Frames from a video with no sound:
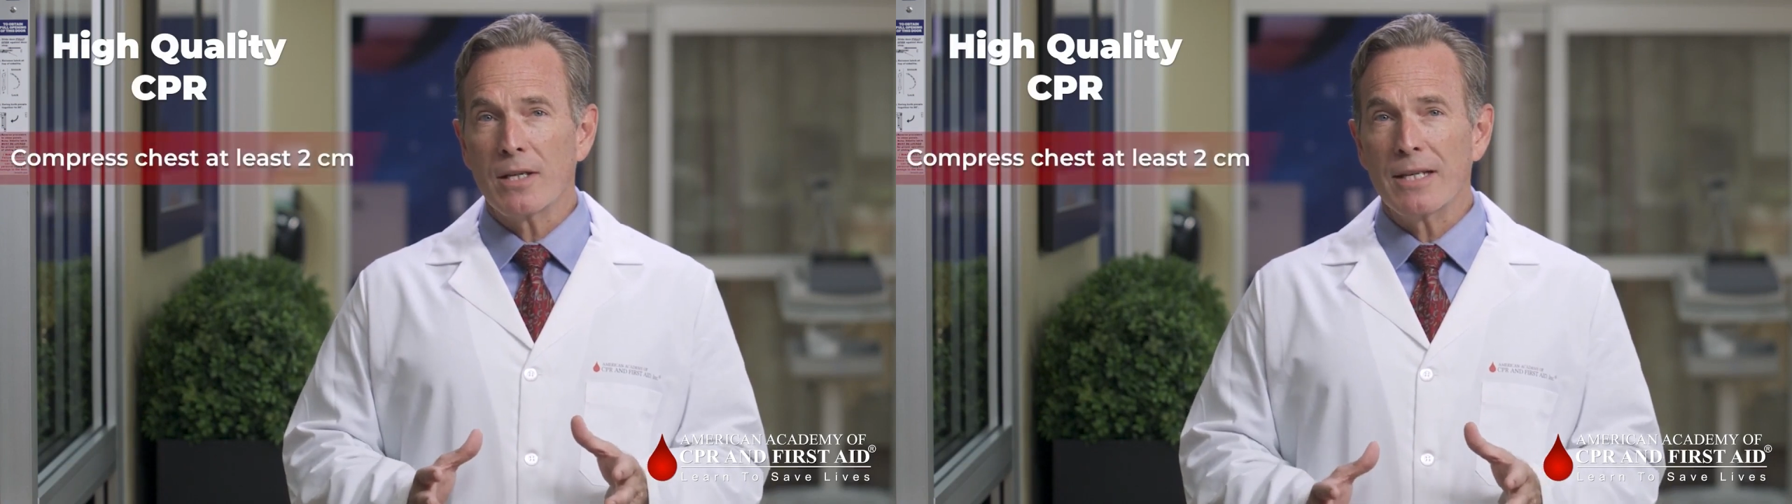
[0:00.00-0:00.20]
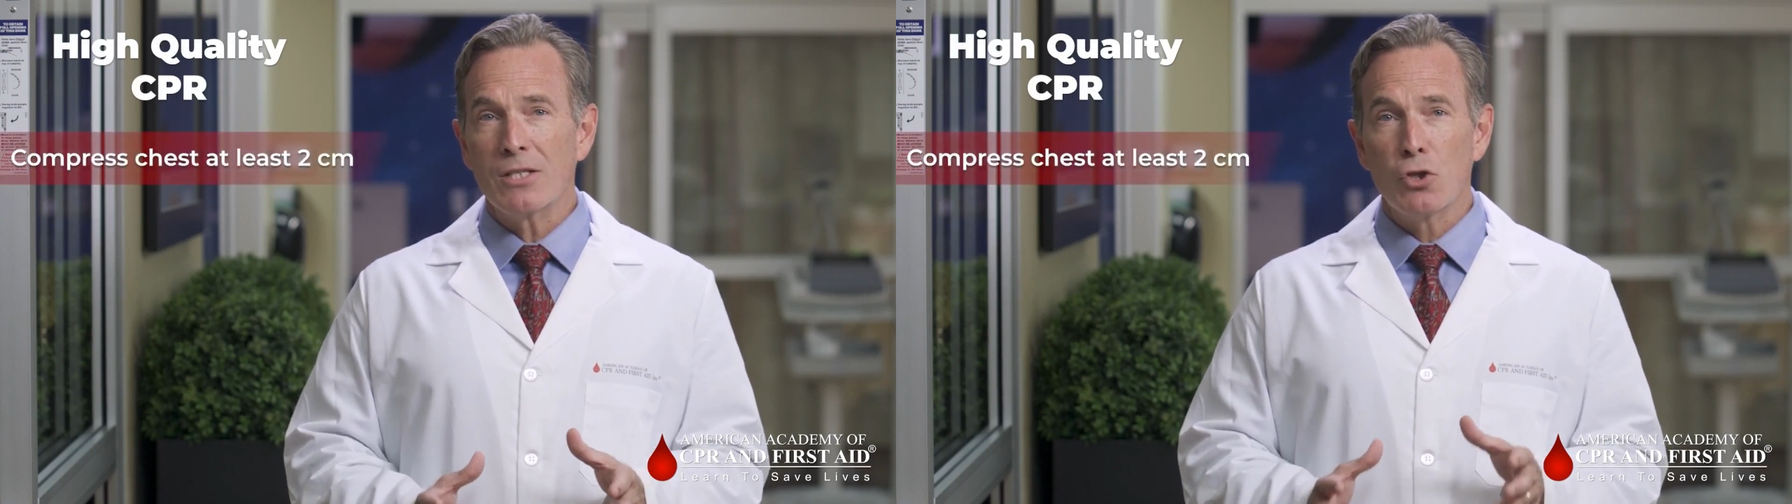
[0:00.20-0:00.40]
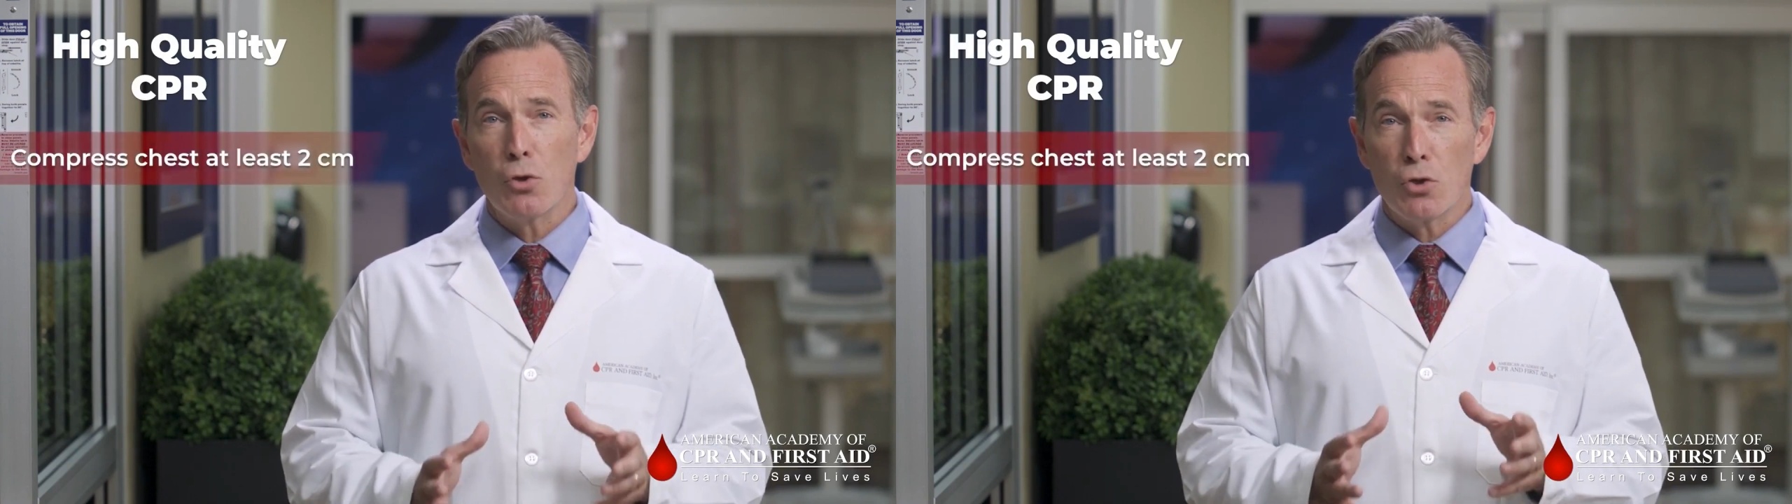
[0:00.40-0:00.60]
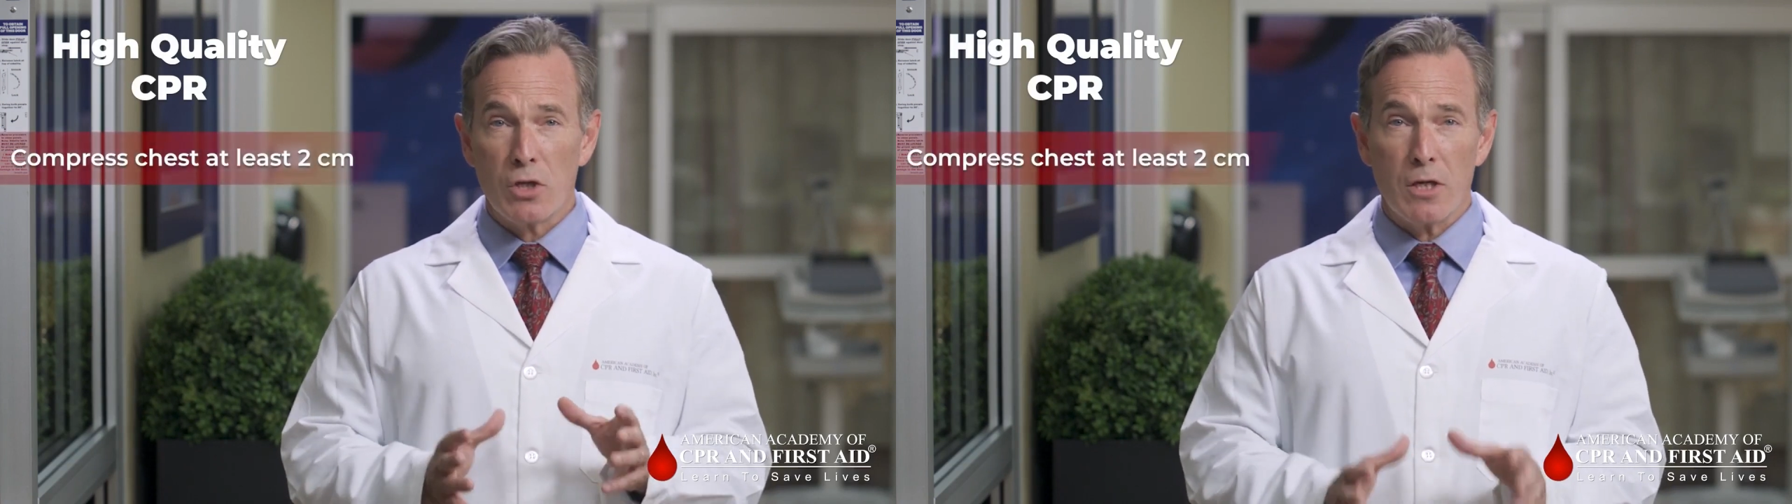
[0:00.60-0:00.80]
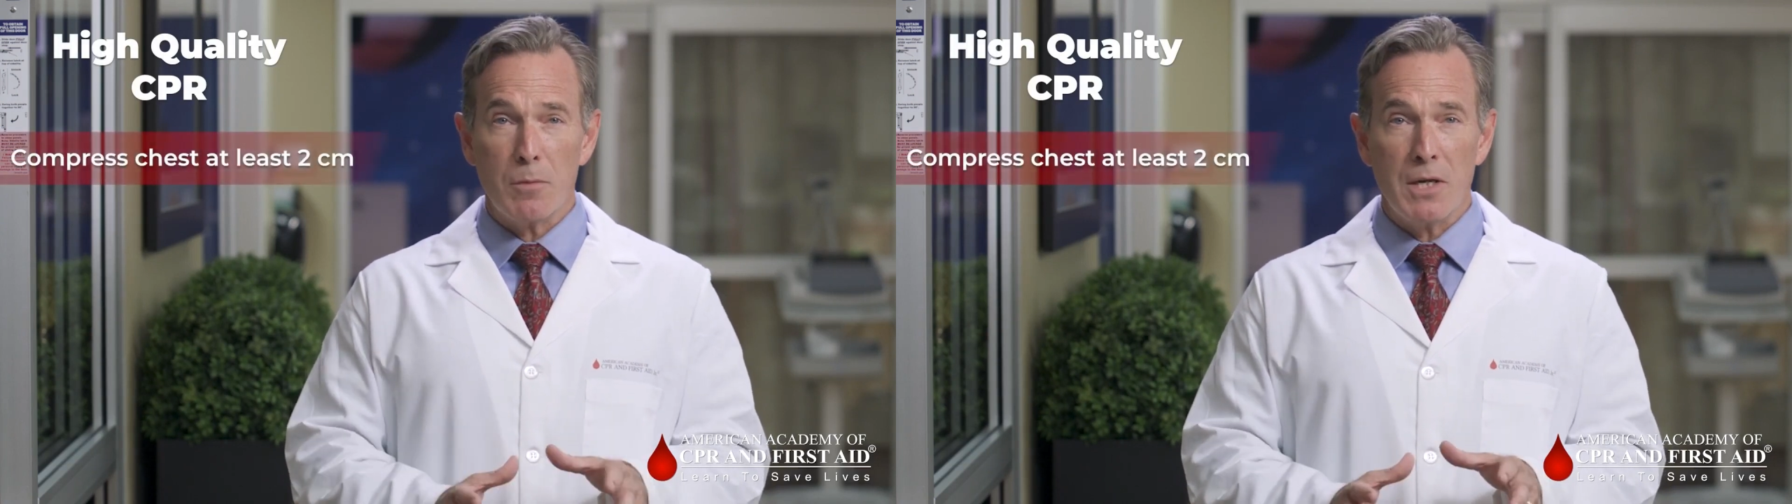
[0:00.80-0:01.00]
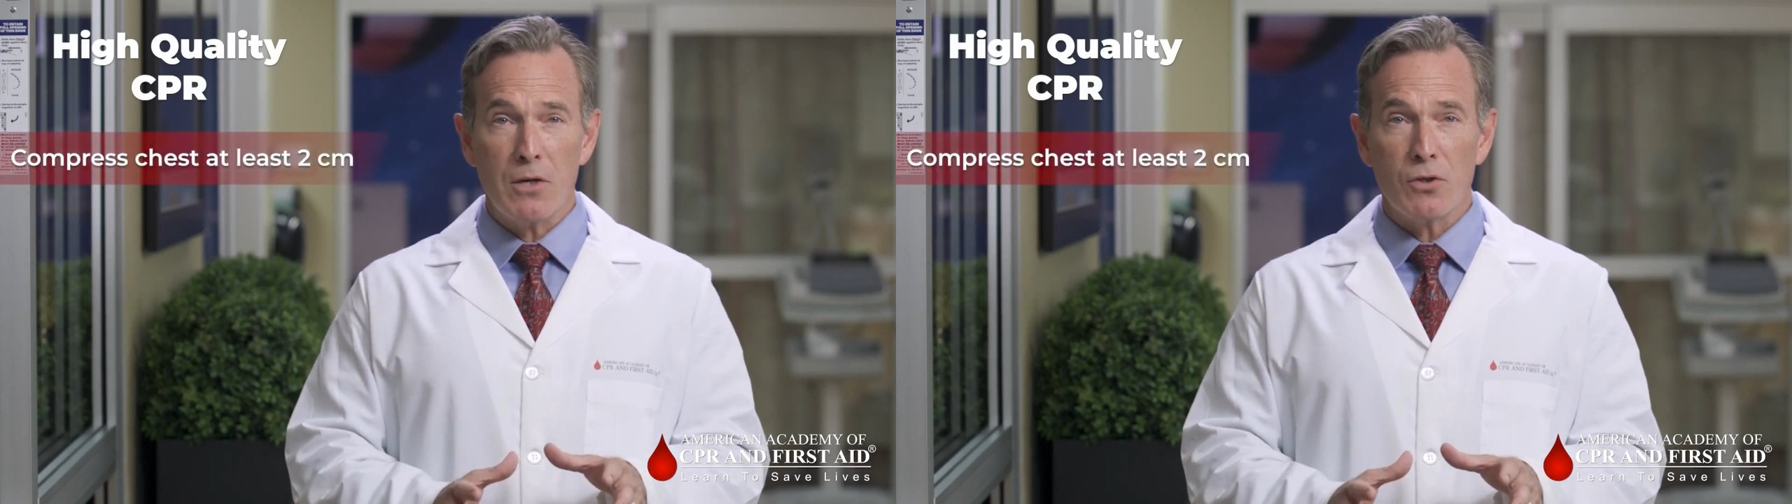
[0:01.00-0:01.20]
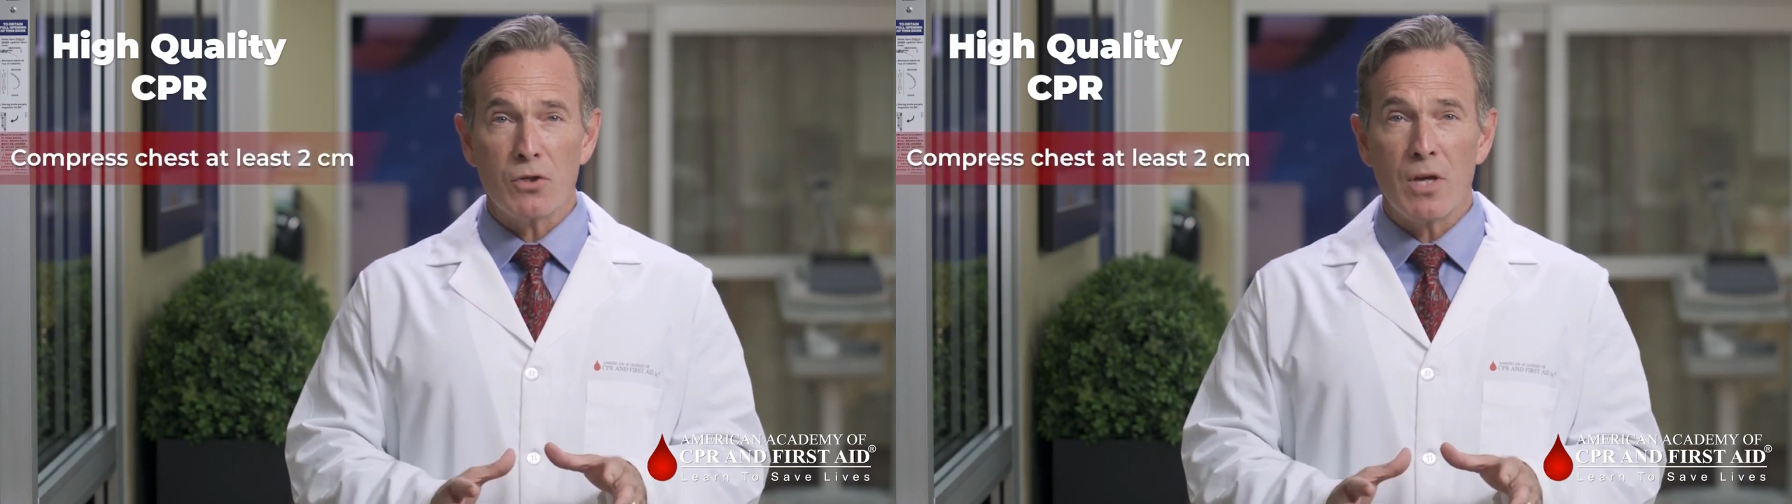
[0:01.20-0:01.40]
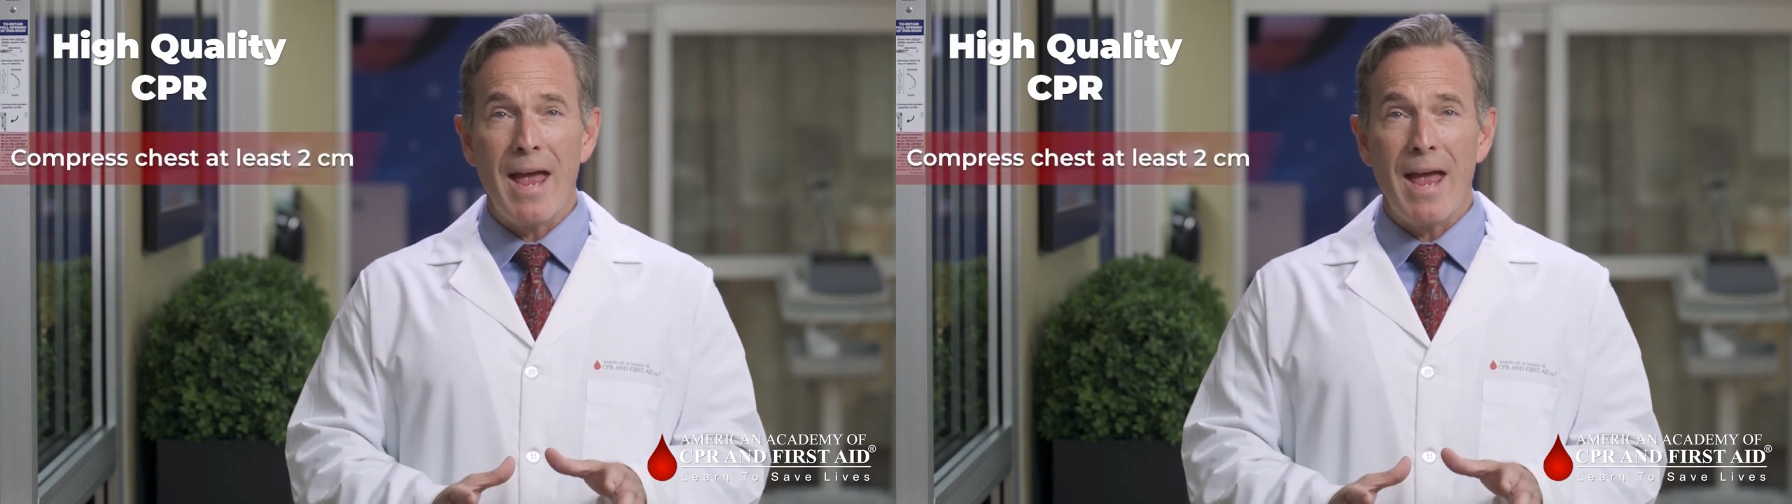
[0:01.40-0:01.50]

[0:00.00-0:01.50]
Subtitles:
least 2 centimeters,